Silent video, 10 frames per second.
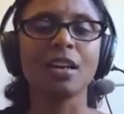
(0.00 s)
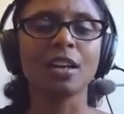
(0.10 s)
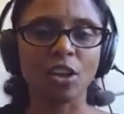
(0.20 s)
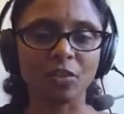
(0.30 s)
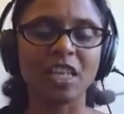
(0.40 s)

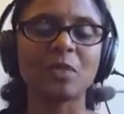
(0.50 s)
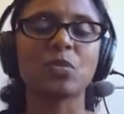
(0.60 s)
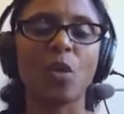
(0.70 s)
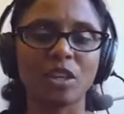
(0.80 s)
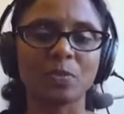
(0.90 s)
A lot of
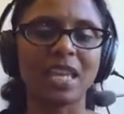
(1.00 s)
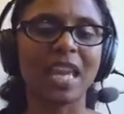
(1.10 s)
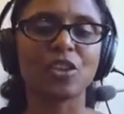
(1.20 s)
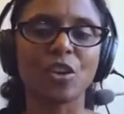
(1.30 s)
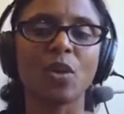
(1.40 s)
teams wound up
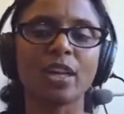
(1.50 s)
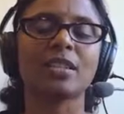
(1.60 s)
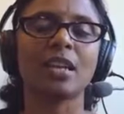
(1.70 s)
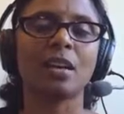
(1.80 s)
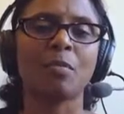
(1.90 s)
saying, you know
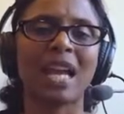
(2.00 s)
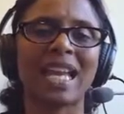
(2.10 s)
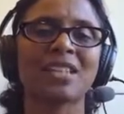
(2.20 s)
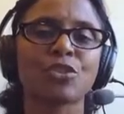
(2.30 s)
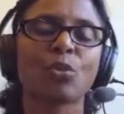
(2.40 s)
what, um, I,
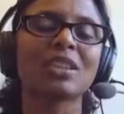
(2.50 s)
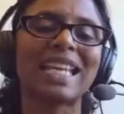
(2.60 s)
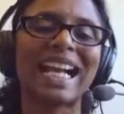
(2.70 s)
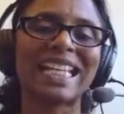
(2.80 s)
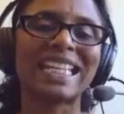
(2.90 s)
I, don't
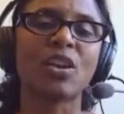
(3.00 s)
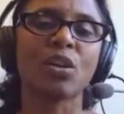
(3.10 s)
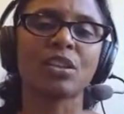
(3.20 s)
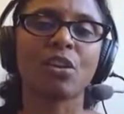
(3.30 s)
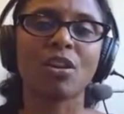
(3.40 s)
think I need
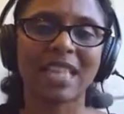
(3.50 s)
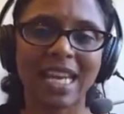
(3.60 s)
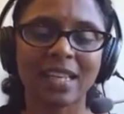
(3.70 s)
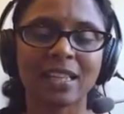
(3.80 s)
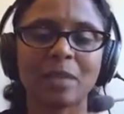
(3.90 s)
all of the raw
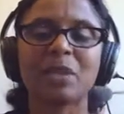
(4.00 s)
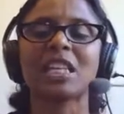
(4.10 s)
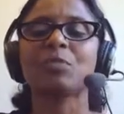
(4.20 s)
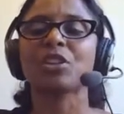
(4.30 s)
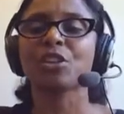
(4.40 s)
data. Let me
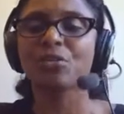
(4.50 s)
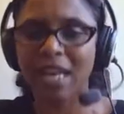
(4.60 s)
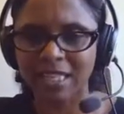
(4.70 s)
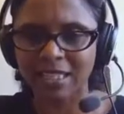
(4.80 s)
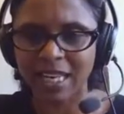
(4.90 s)
keep the
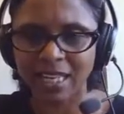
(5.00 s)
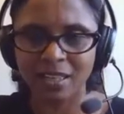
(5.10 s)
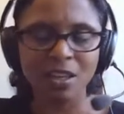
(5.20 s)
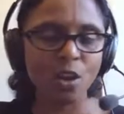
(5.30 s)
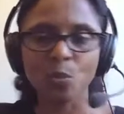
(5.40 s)
curated
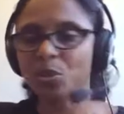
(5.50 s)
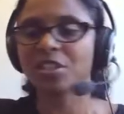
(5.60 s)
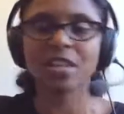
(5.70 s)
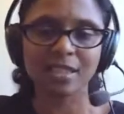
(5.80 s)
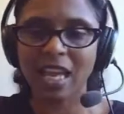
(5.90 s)
data,
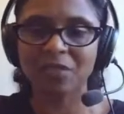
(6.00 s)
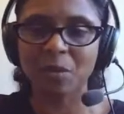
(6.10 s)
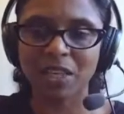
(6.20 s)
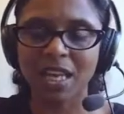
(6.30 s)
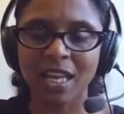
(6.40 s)
which doesn't have
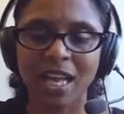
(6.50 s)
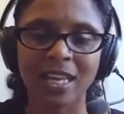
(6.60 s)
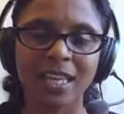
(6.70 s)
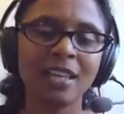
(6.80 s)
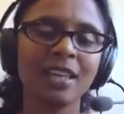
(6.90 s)
the
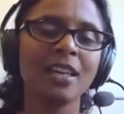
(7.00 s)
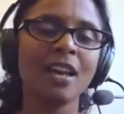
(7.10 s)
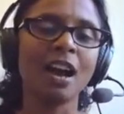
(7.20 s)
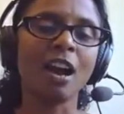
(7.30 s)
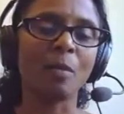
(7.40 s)
PII.
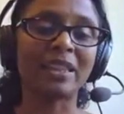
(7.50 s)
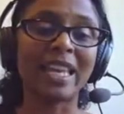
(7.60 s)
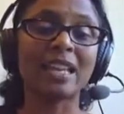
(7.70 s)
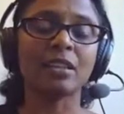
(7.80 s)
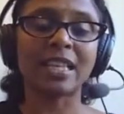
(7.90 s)
Um, and
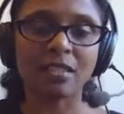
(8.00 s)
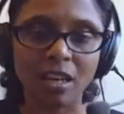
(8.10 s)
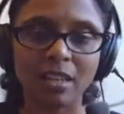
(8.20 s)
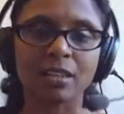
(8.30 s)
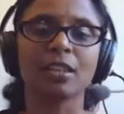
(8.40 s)
they they
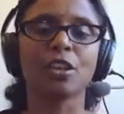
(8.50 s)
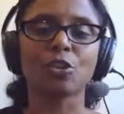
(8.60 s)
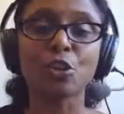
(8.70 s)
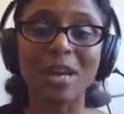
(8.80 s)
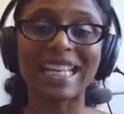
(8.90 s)
started you
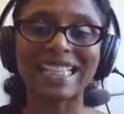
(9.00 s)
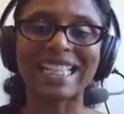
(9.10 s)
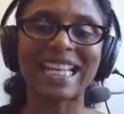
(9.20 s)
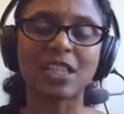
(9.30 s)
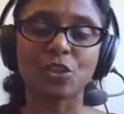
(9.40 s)
know curating
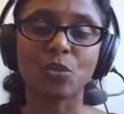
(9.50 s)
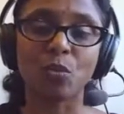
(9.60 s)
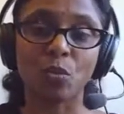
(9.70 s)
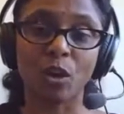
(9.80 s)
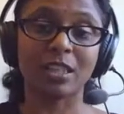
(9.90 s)
the data
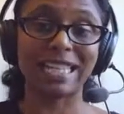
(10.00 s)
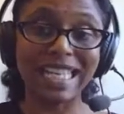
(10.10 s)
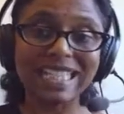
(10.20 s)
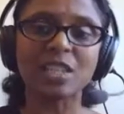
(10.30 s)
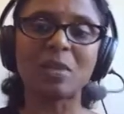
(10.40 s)
to what
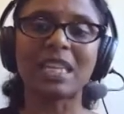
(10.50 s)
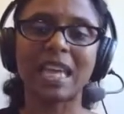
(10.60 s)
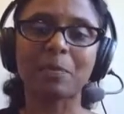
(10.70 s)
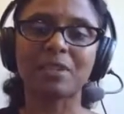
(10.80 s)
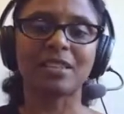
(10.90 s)
needs to be
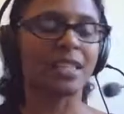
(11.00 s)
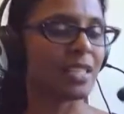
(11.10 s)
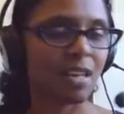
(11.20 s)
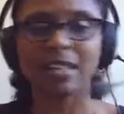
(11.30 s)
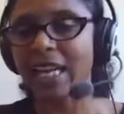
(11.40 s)
kept and then
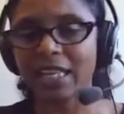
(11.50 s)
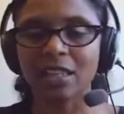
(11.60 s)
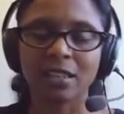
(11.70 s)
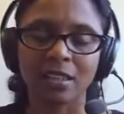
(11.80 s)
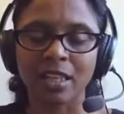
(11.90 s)
they started
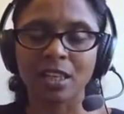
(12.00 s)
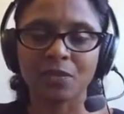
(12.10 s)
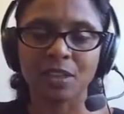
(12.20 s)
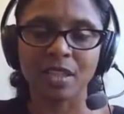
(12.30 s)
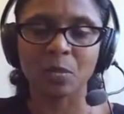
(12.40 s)
getting a uh, rid
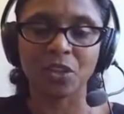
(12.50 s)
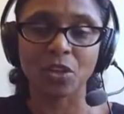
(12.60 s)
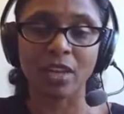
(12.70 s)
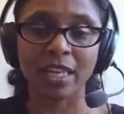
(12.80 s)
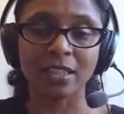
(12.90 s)
of uh, some of the
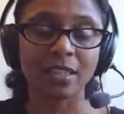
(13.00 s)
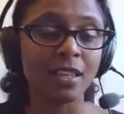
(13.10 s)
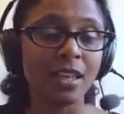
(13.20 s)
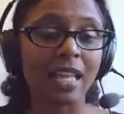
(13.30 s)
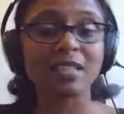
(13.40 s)
raw data
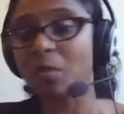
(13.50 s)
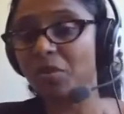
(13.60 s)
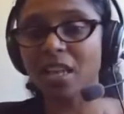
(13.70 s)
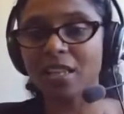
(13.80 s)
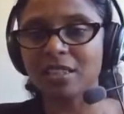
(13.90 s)
and some
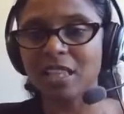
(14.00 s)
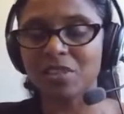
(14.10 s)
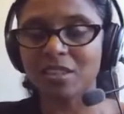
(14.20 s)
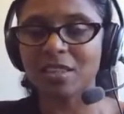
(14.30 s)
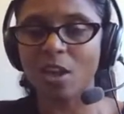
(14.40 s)
of the other
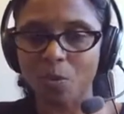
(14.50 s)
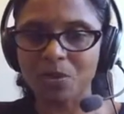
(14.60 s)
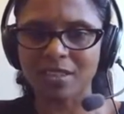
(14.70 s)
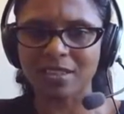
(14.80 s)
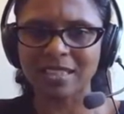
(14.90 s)
teams did the
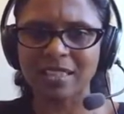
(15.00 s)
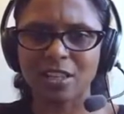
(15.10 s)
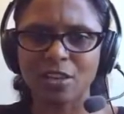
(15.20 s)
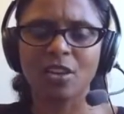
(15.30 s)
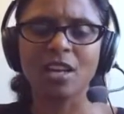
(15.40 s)
opposite they
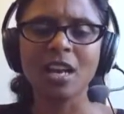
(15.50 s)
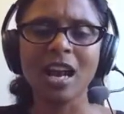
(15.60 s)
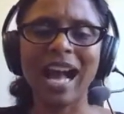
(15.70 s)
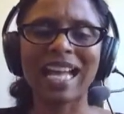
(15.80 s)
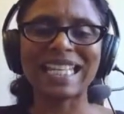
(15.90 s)
said look
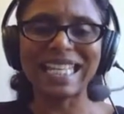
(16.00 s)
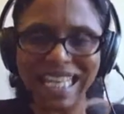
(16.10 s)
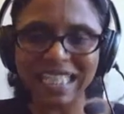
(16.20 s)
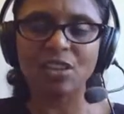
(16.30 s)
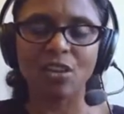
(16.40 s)
I
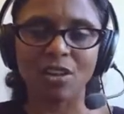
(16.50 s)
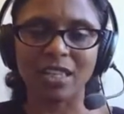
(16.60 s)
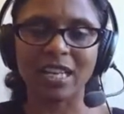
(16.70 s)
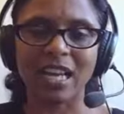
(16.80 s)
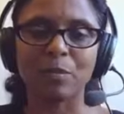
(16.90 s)
need the raw
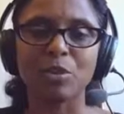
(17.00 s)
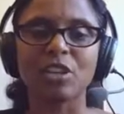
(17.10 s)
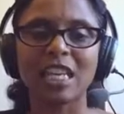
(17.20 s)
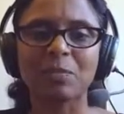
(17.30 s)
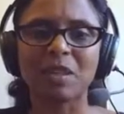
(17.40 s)
data. I'm
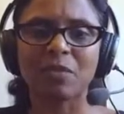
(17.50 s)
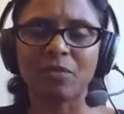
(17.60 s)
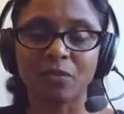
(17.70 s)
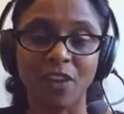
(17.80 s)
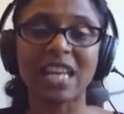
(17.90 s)
going to keep them
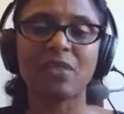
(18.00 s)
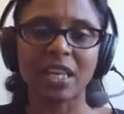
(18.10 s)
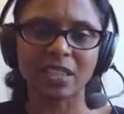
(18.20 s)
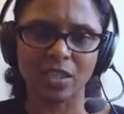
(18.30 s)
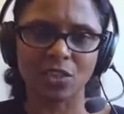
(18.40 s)
very,
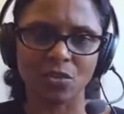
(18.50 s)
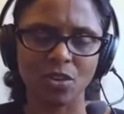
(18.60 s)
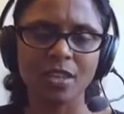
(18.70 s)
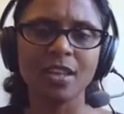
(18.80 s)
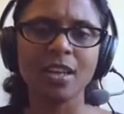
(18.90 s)
very
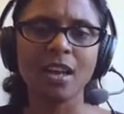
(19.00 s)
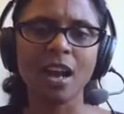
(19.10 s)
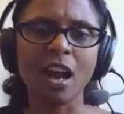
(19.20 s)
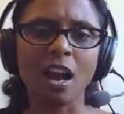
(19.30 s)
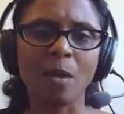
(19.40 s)
secured.
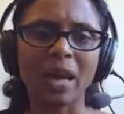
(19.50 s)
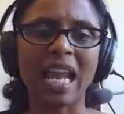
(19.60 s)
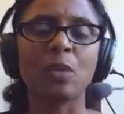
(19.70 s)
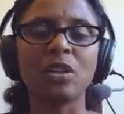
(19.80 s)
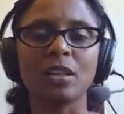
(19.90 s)
Um,
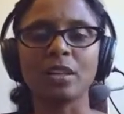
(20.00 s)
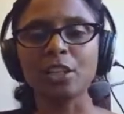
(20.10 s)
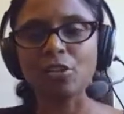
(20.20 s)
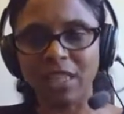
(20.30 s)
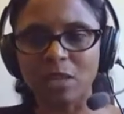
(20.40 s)
and I will,
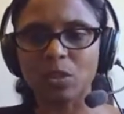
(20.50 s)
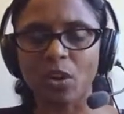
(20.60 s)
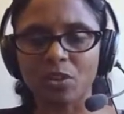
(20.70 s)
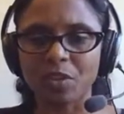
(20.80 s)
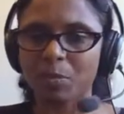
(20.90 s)
you know, deal with
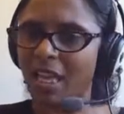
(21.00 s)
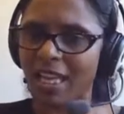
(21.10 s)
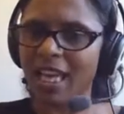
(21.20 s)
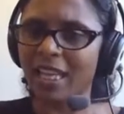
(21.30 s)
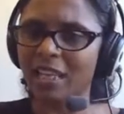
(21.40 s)
all of the
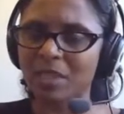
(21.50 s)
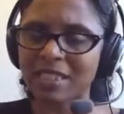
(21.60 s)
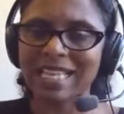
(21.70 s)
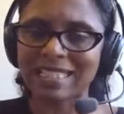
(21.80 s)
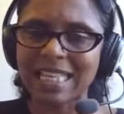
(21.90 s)
PII
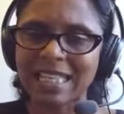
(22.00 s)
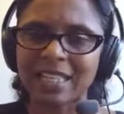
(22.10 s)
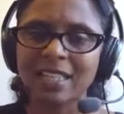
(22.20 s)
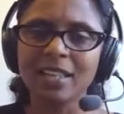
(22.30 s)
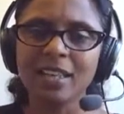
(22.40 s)
elements as
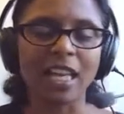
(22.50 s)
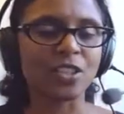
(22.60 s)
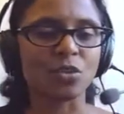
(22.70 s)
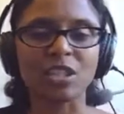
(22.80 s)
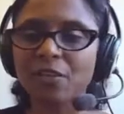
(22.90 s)
needed.
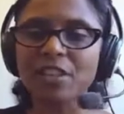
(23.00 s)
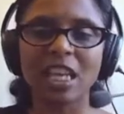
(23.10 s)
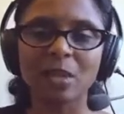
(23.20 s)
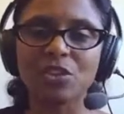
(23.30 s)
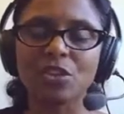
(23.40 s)
And so different
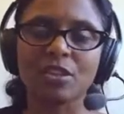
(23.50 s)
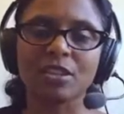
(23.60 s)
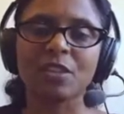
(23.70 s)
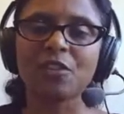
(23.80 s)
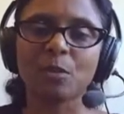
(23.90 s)
teams took
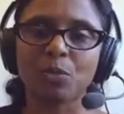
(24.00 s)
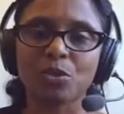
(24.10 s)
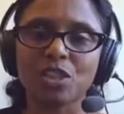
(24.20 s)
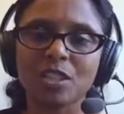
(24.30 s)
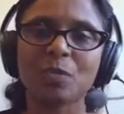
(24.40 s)
different
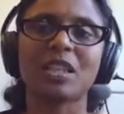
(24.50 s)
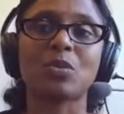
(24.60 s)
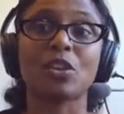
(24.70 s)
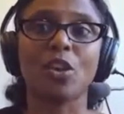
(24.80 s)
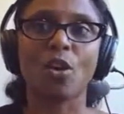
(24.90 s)
approaches, but there
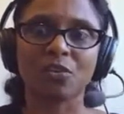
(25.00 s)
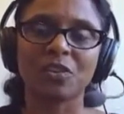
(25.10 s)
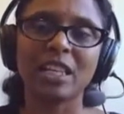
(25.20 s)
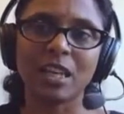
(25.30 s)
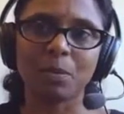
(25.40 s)
was a lot of
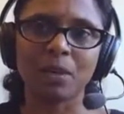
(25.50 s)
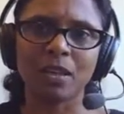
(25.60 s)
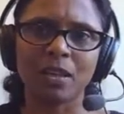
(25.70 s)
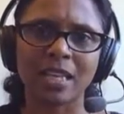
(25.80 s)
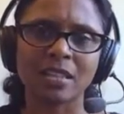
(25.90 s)
cleanup
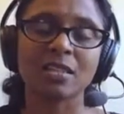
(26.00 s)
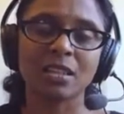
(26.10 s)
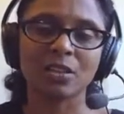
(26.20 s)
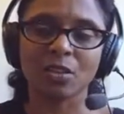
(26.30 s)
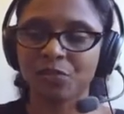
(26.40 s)
uh, as a
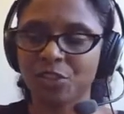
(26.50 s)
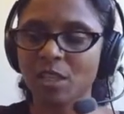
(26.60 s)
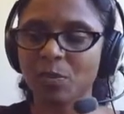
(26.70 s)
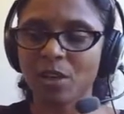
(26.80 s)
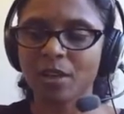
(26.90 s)
result of
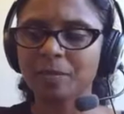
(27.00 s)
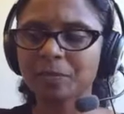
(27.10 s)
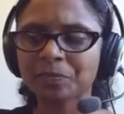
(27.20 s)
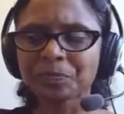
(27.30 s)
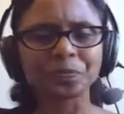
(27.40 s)
GDPR.
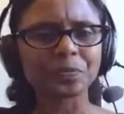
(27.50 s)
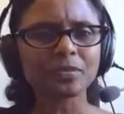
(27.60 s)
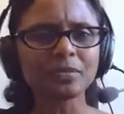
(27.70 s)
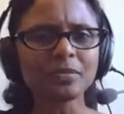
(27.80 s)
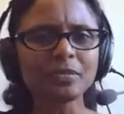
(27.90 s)

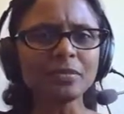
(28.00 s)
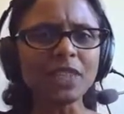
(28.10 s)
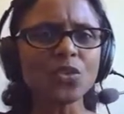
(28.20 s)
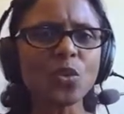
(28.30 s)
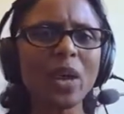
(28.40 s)

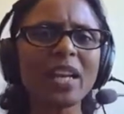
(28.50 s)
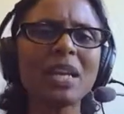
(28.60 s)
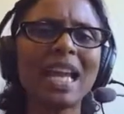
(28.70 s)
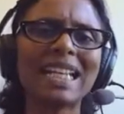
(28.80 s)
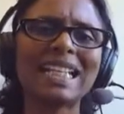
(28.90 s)
So where are
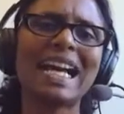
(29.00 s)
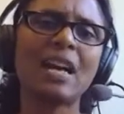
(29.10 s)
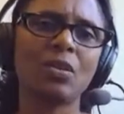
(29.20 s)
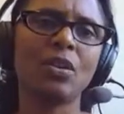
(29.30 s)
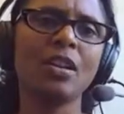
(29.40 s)
we headed
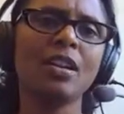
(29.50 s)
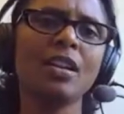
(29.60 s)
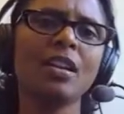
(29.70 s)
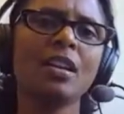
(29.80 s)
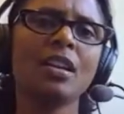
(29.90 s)
now?
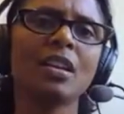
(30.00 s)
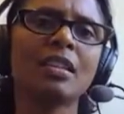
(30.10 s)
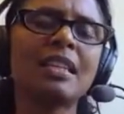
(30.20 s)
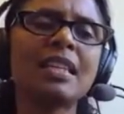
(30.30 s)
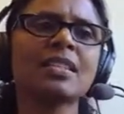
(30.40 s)

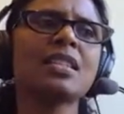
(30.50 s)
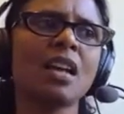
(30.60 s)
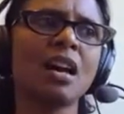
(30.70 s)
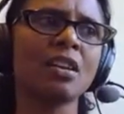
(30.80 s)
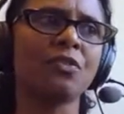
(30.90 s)
This is
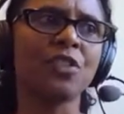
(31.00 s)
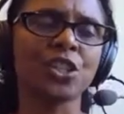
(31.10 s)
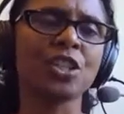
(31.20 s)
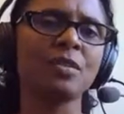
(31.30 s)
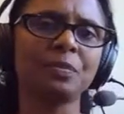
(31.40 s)
our
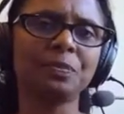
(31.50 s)
vision